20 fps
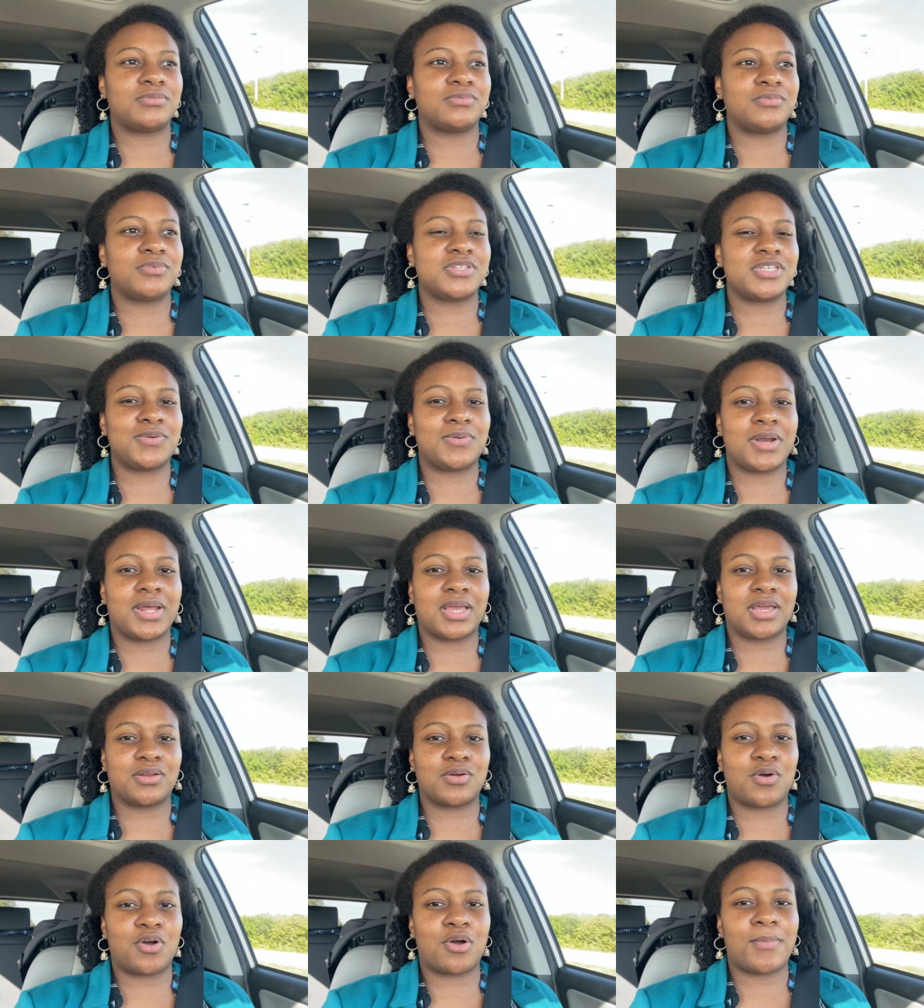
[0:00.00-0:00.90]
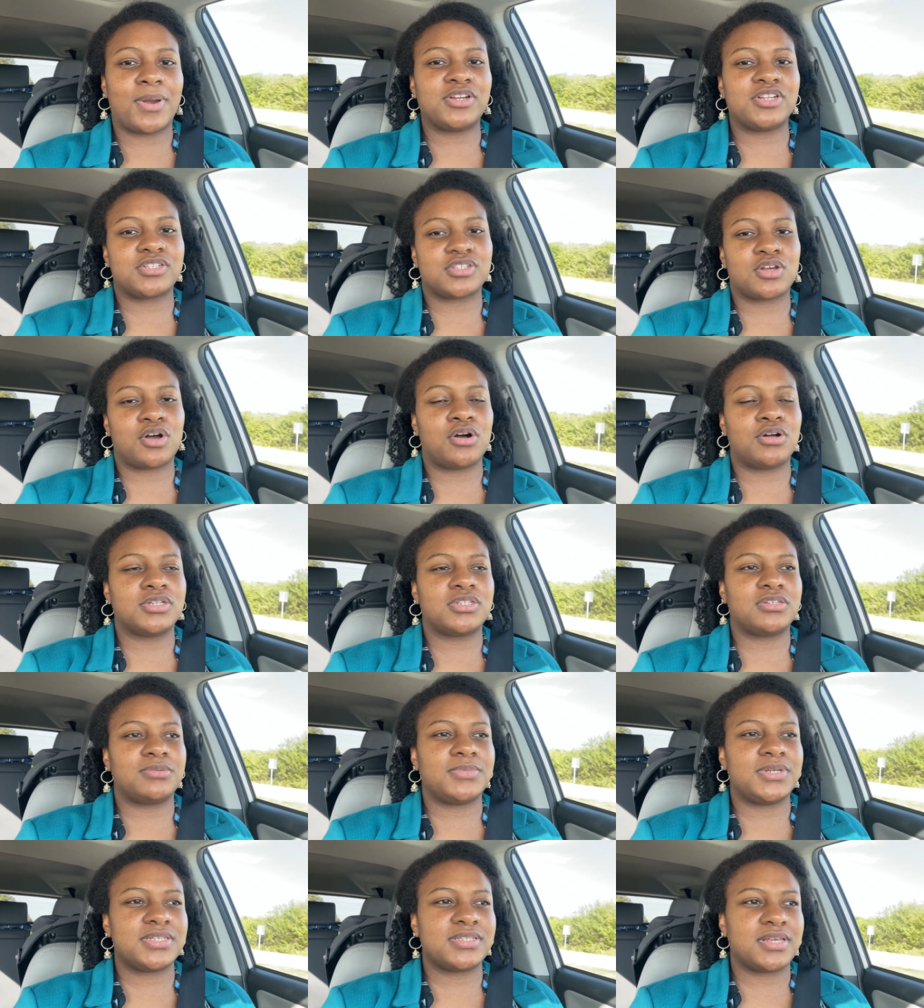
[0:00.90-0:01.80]
We'll see when I get home. I just called
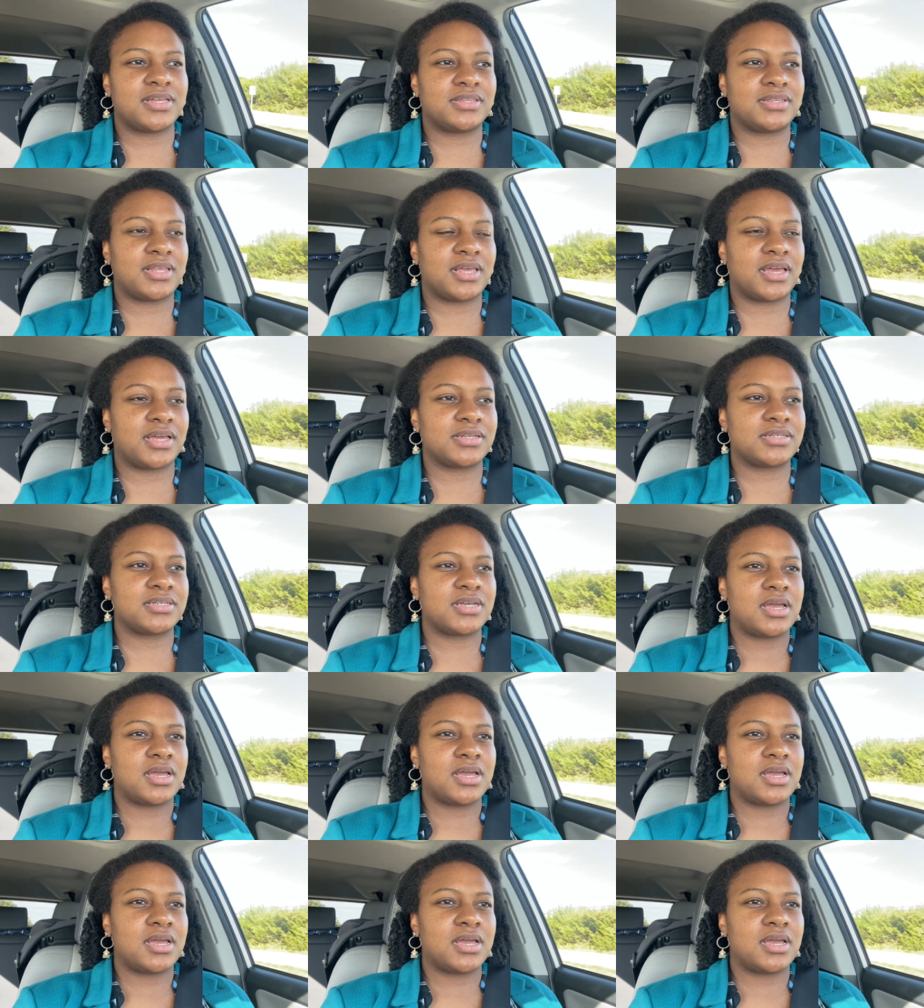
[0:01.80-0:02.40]
him. He said that